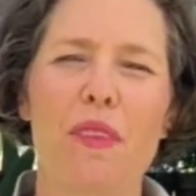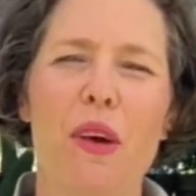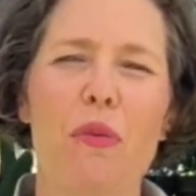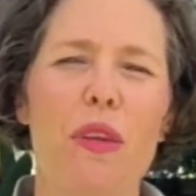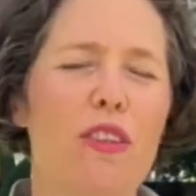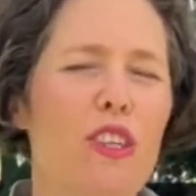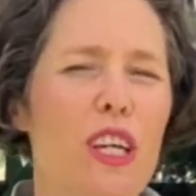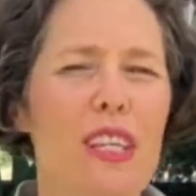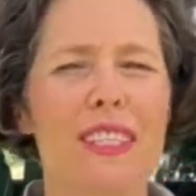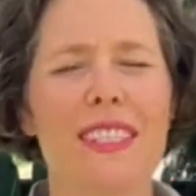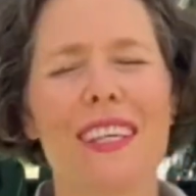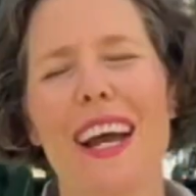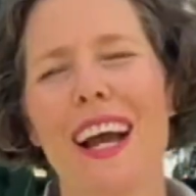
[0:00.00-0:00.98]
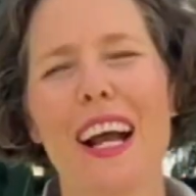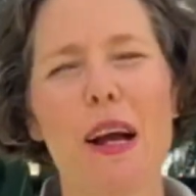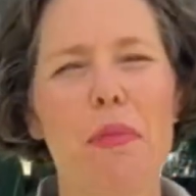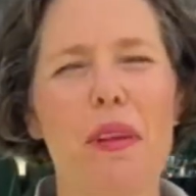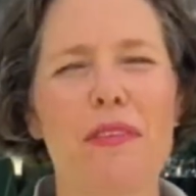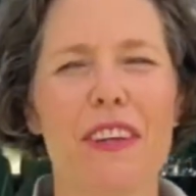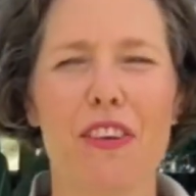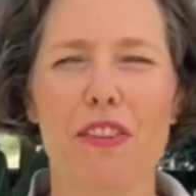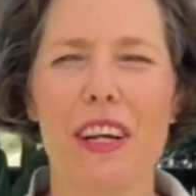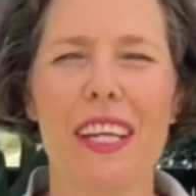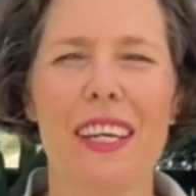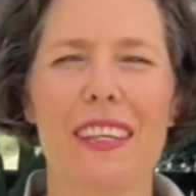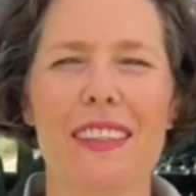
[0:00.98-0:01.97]
with just a couple of
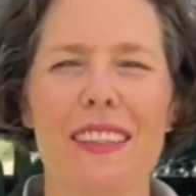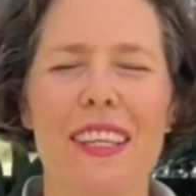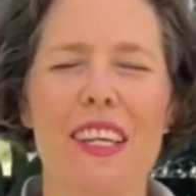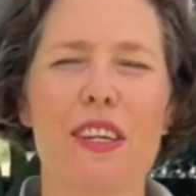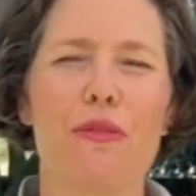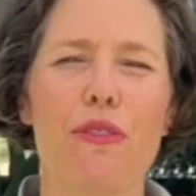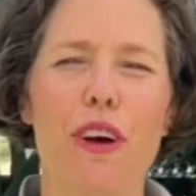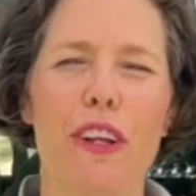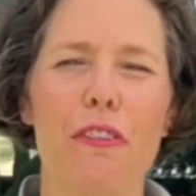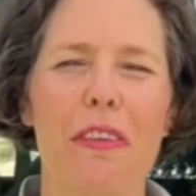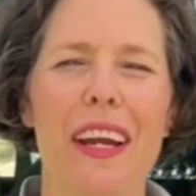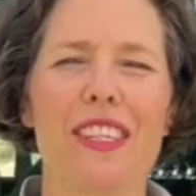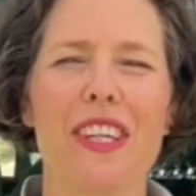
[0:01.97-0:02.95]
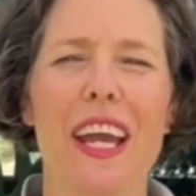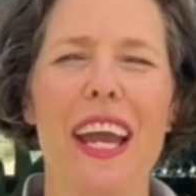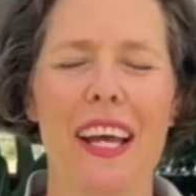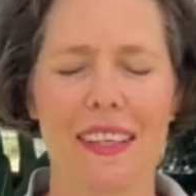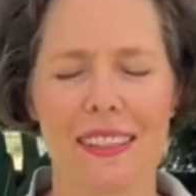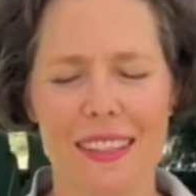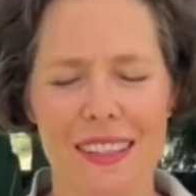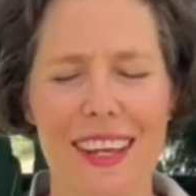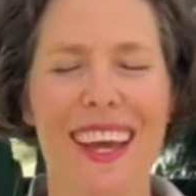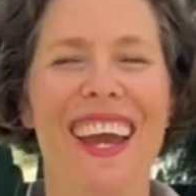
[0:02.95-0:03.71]
ingredients that you'll find around your house.